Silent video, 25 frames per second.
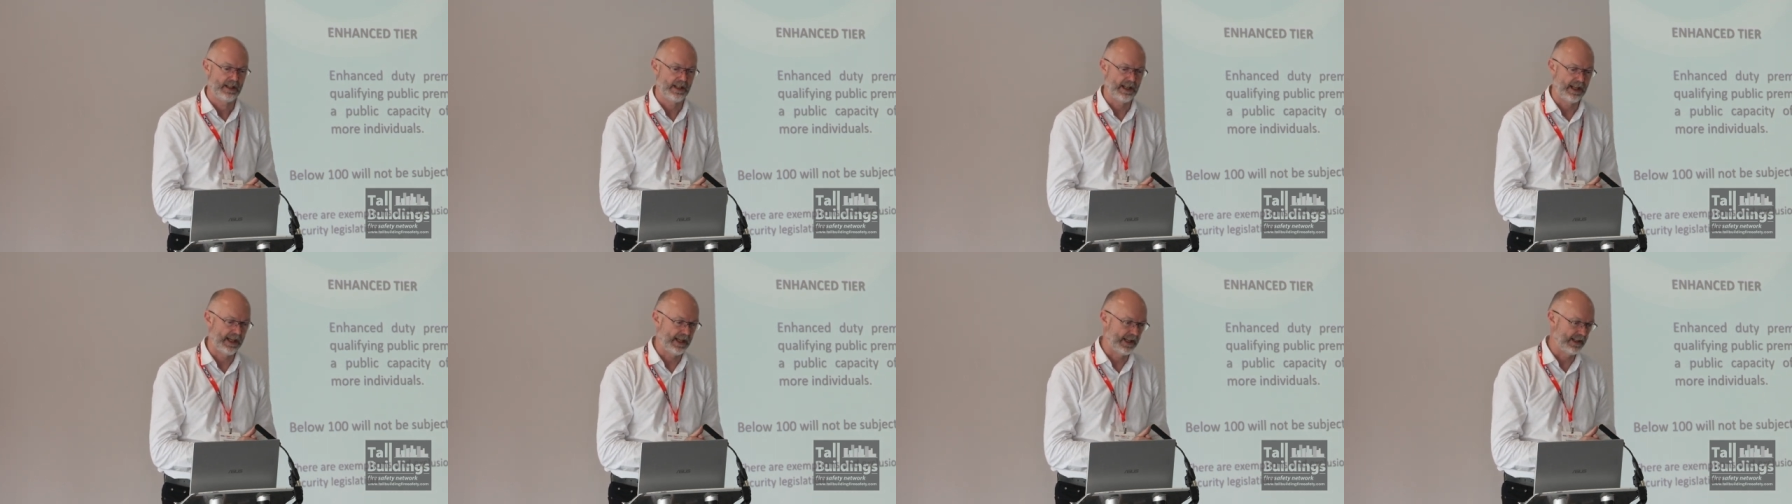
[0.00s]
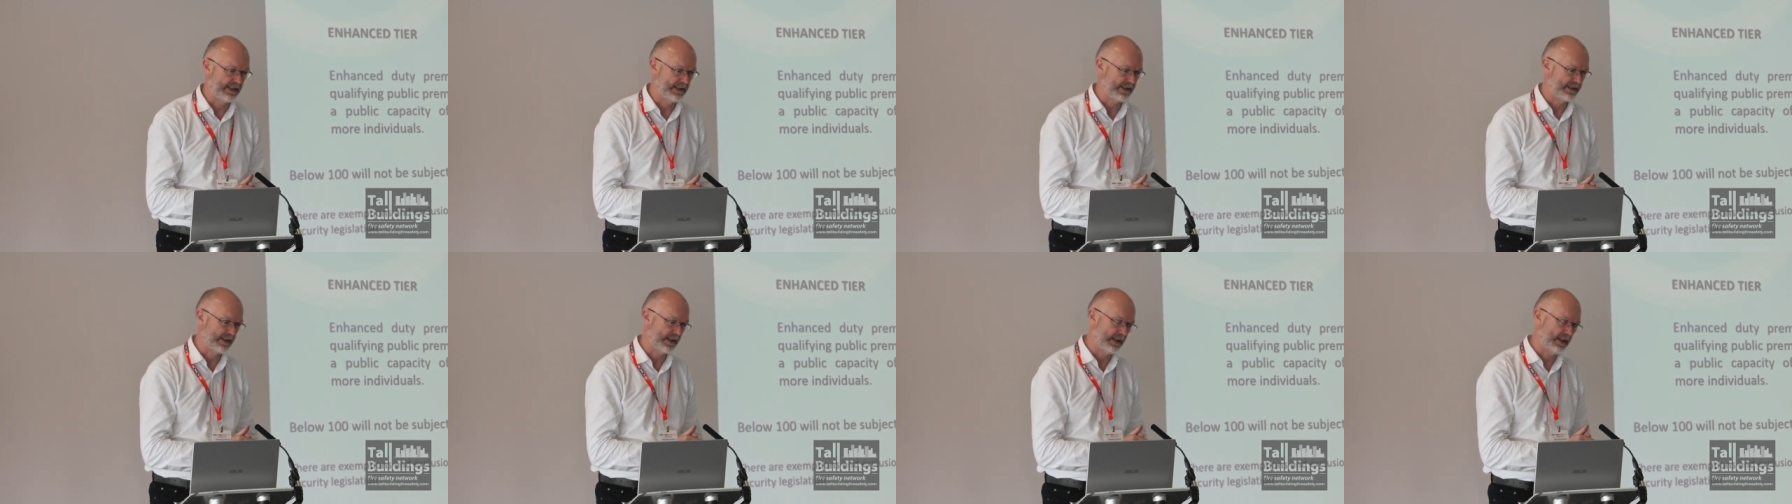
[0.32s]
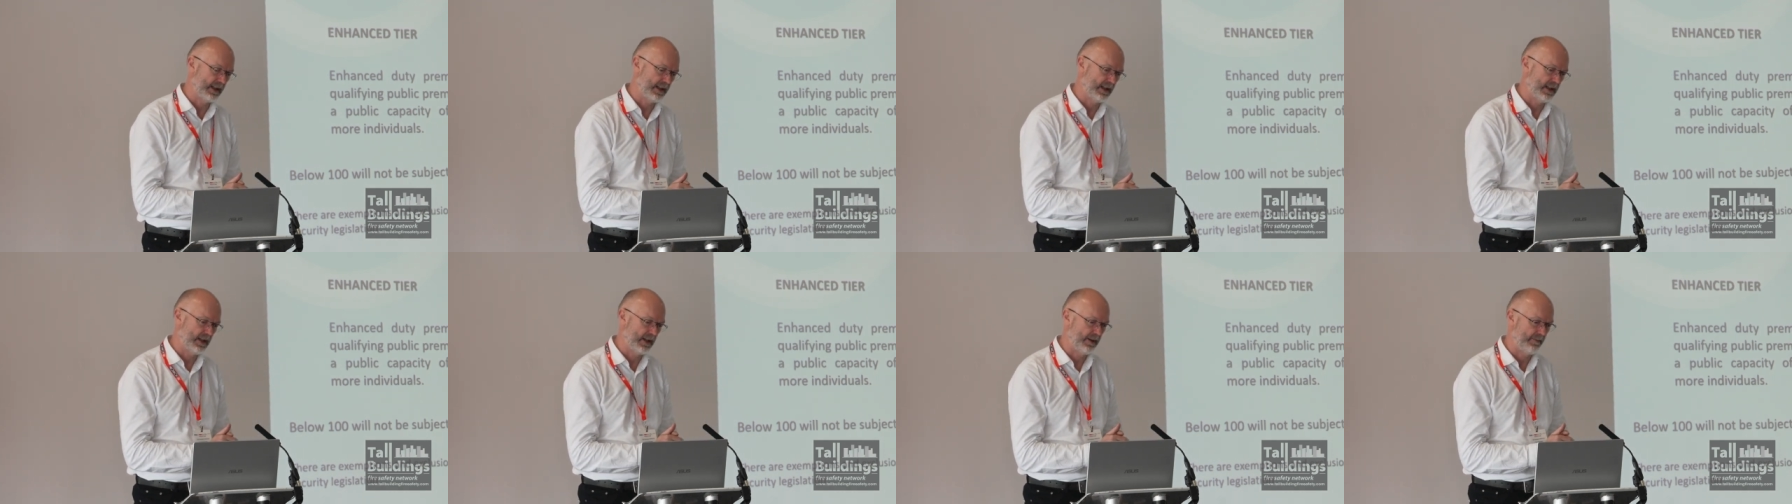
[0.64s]
and
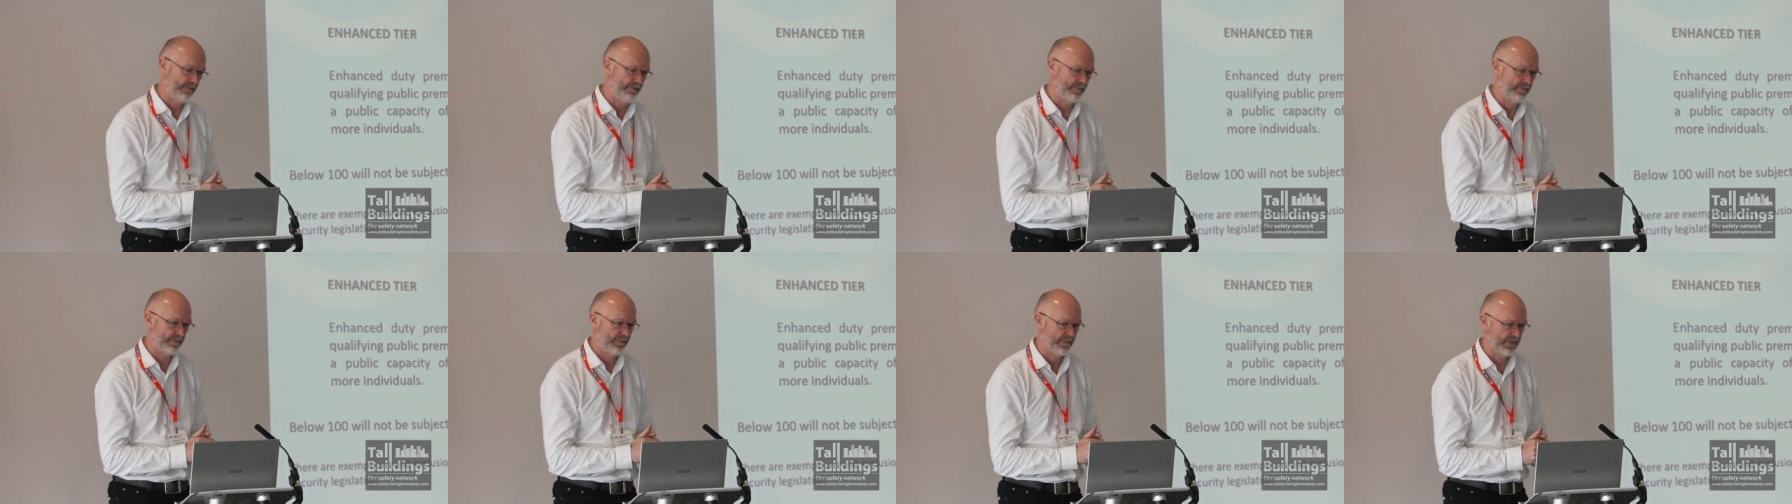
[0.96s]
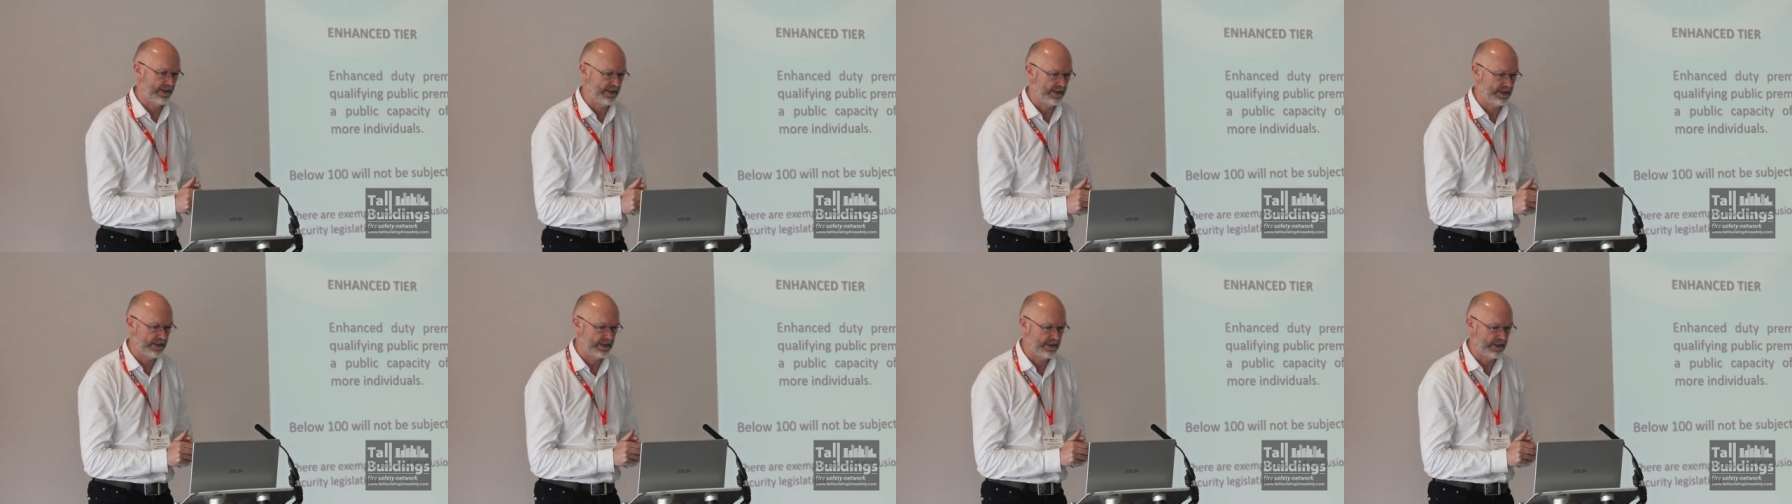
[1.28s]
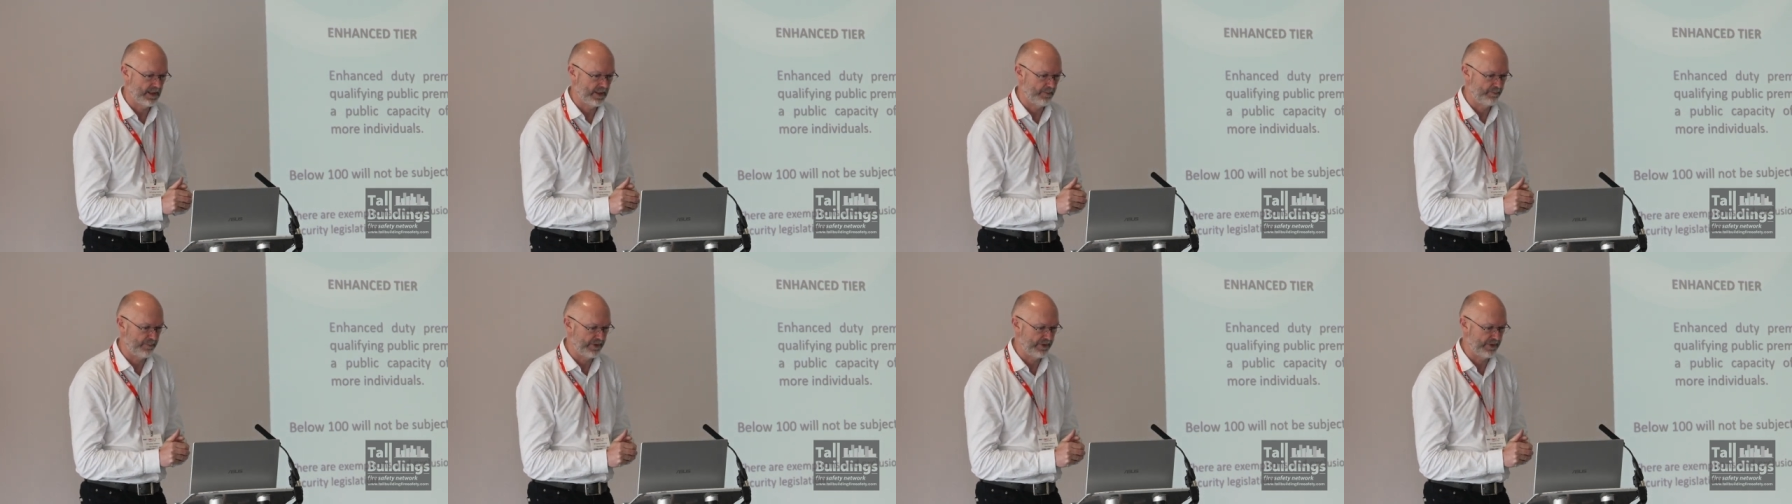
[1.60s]
um, the uh,